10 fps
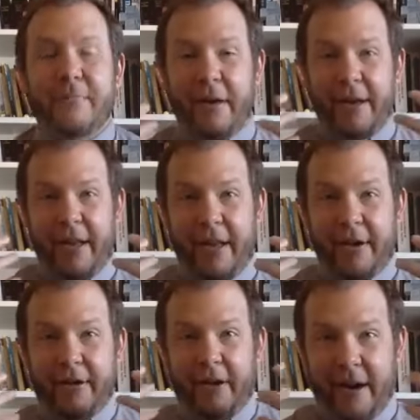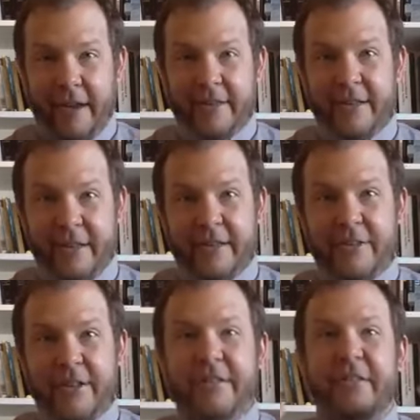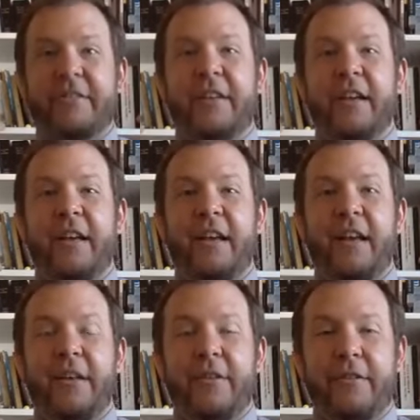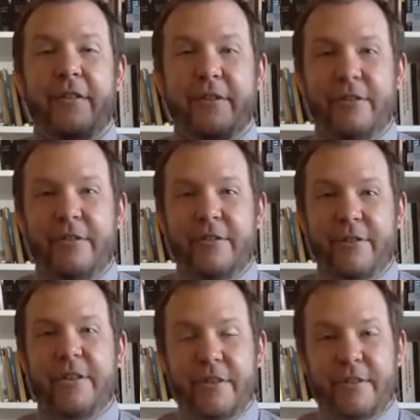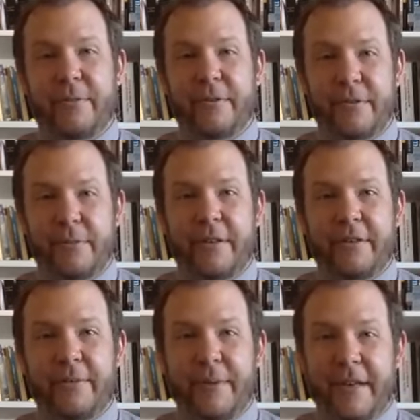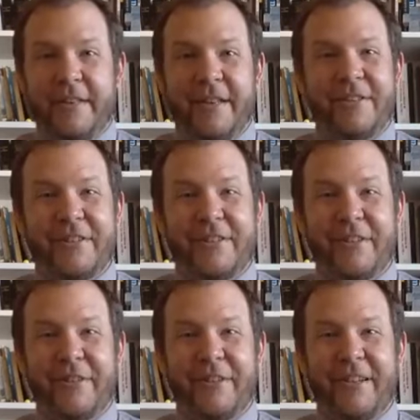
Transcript: Mary had her eyes on Jesus and knew that Jesus was the one to pay attention to.